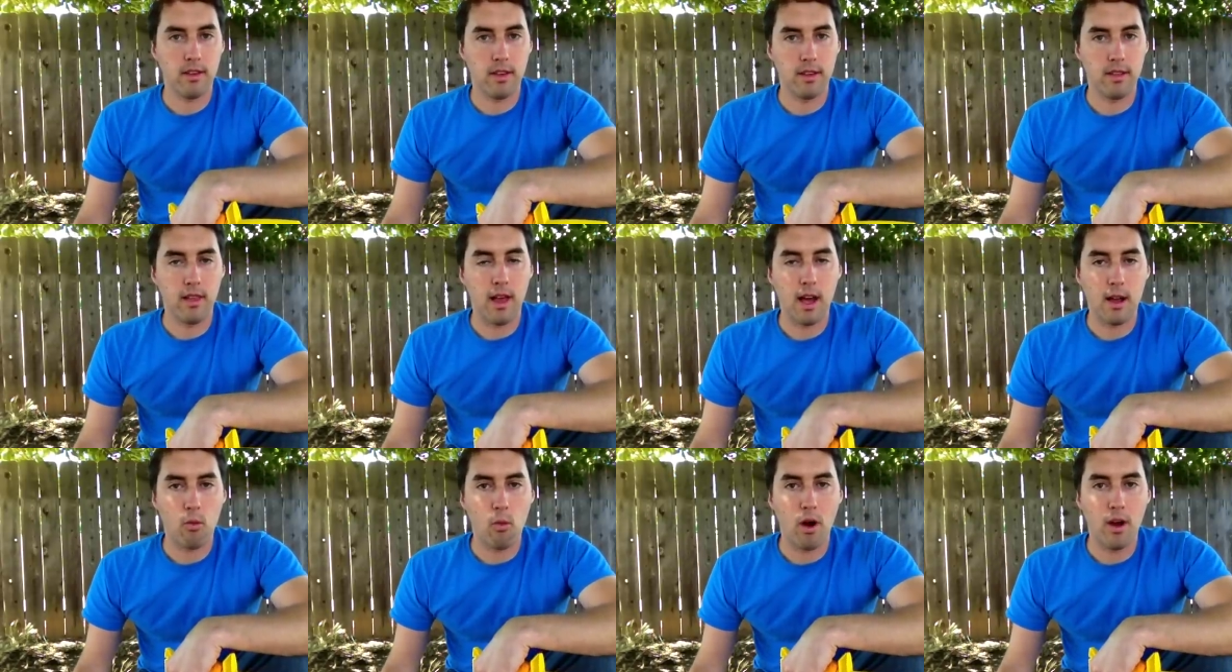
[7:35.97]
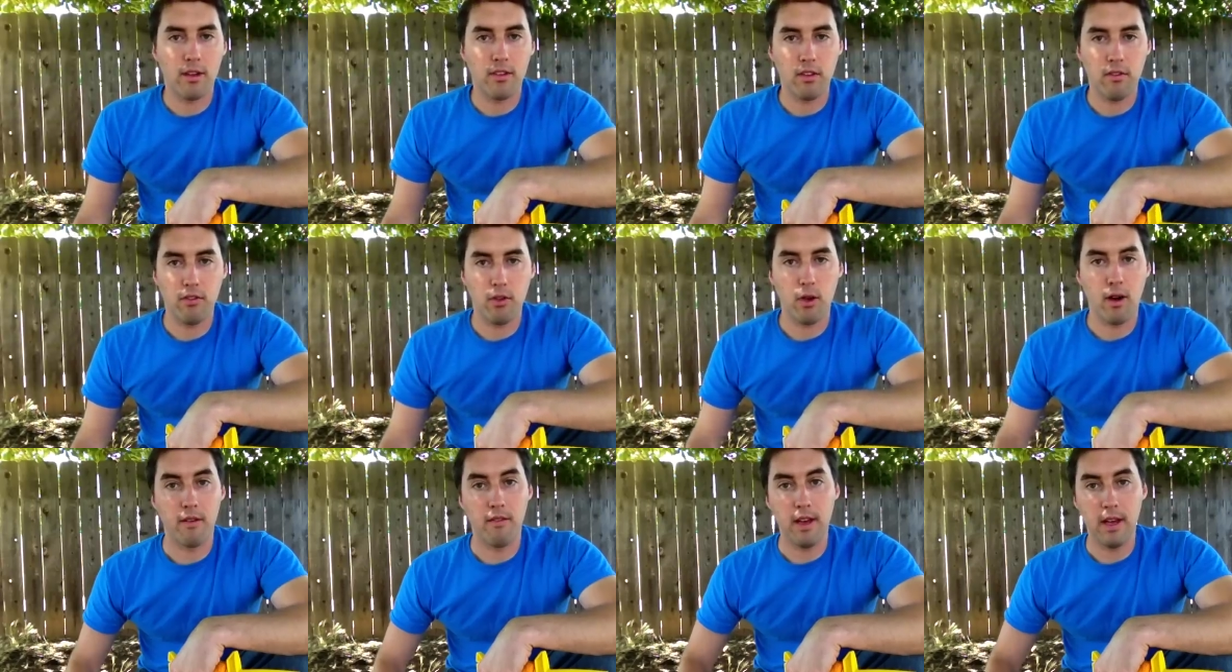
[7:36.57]
And likewise, if
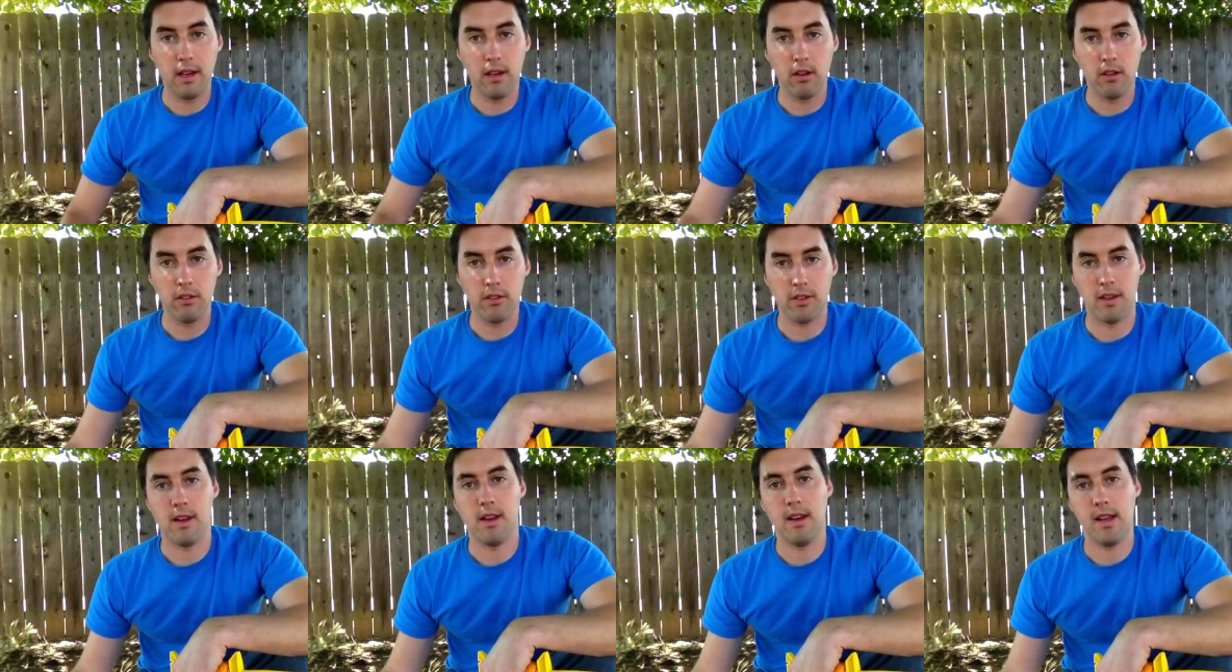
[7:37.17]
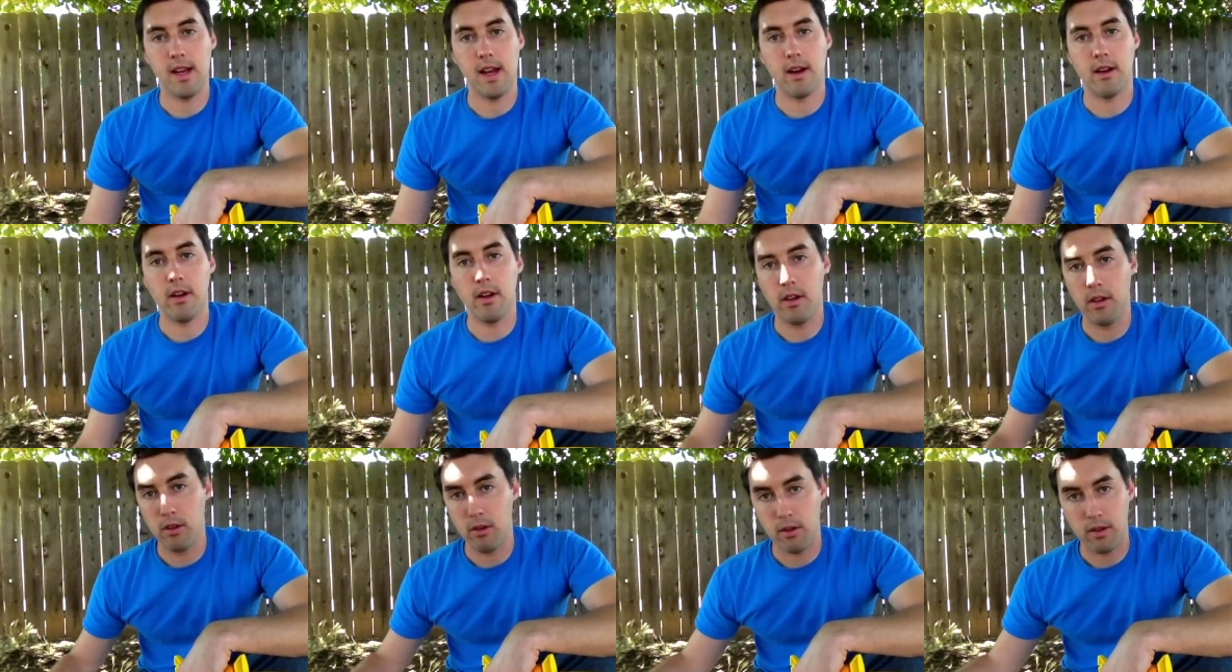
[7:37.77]
you have hills in any
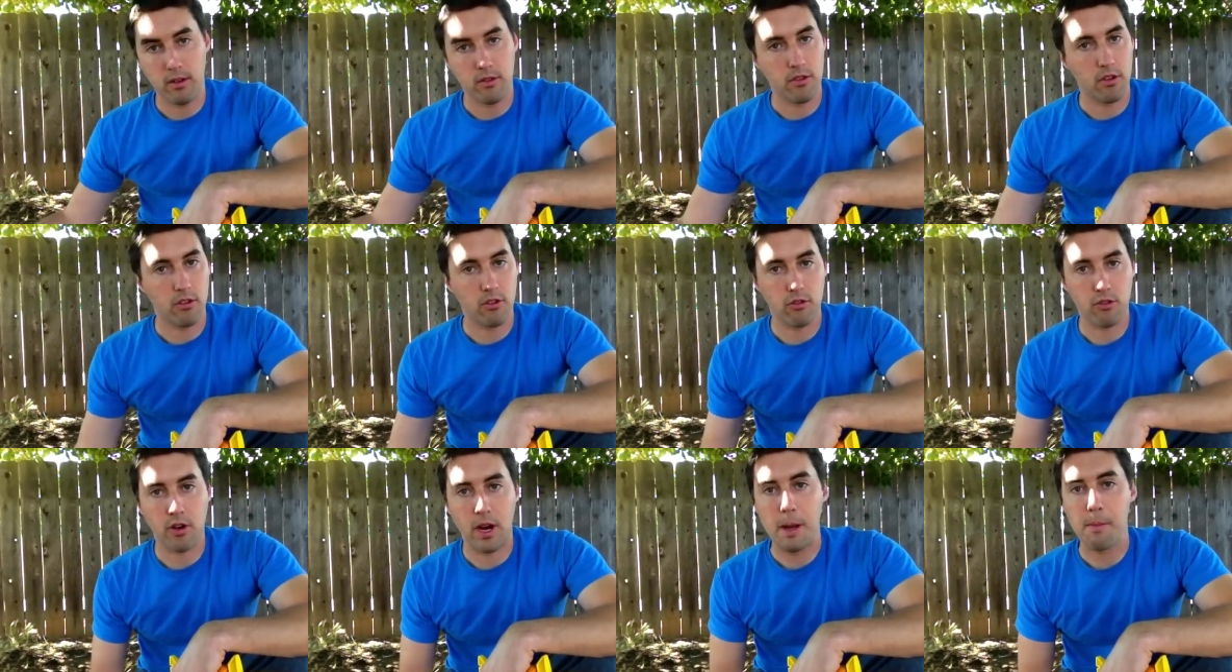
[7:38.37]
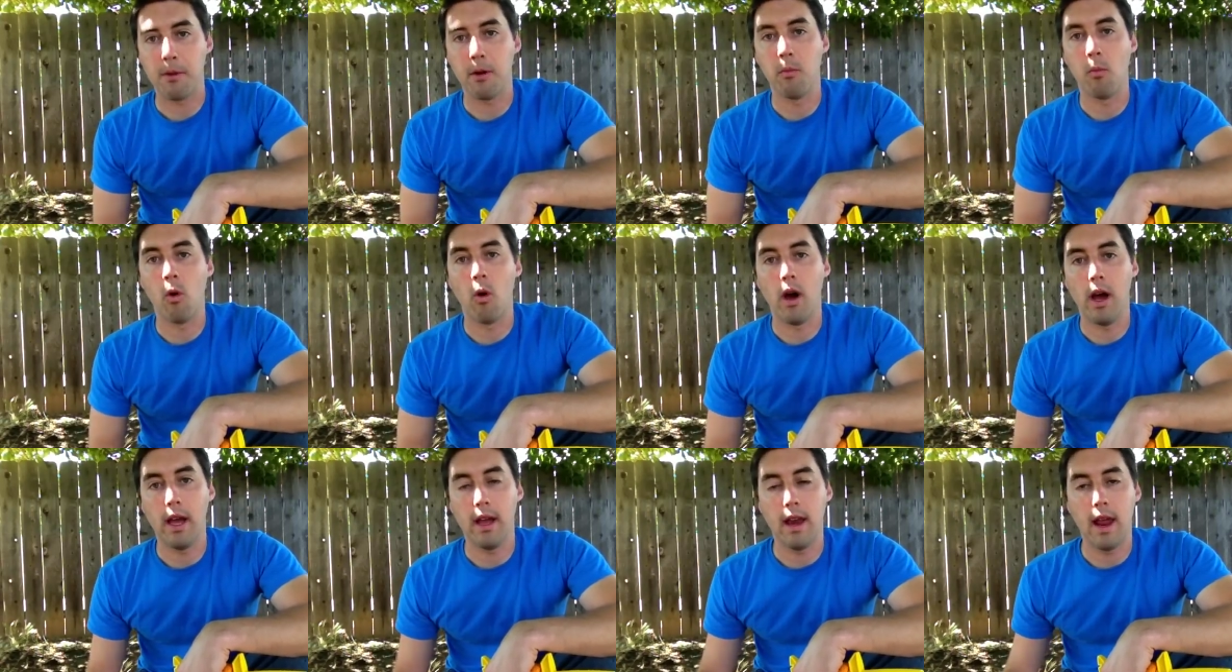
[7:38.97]
area, you can just scrape them
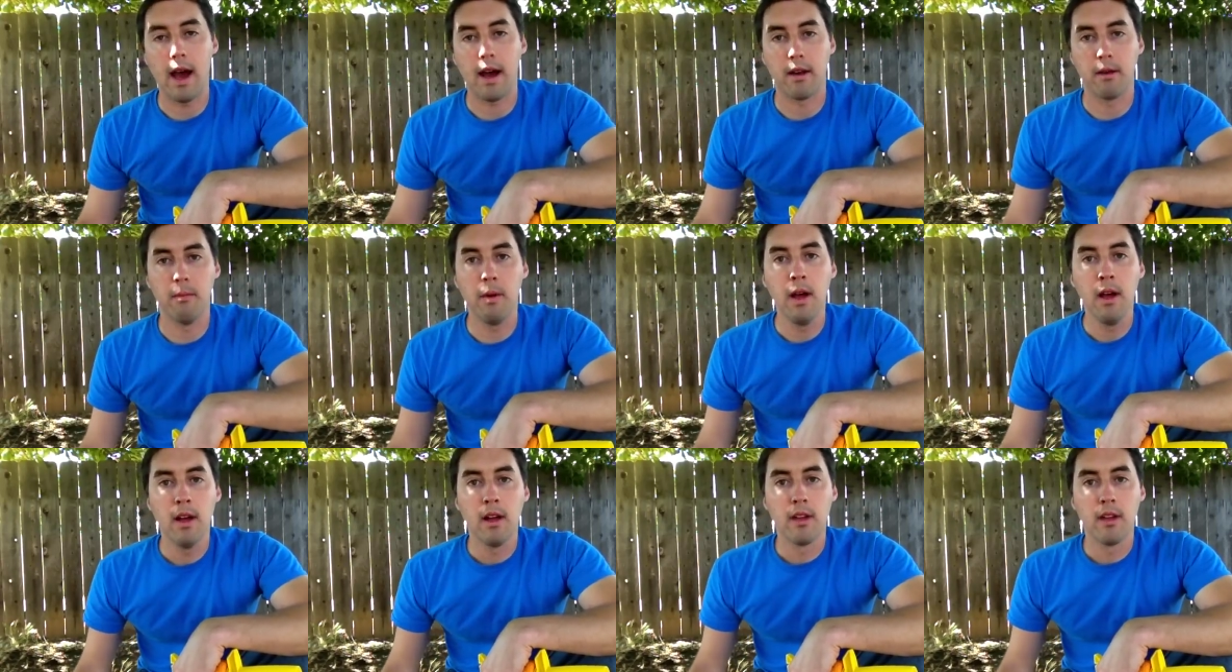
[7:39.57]
away and add them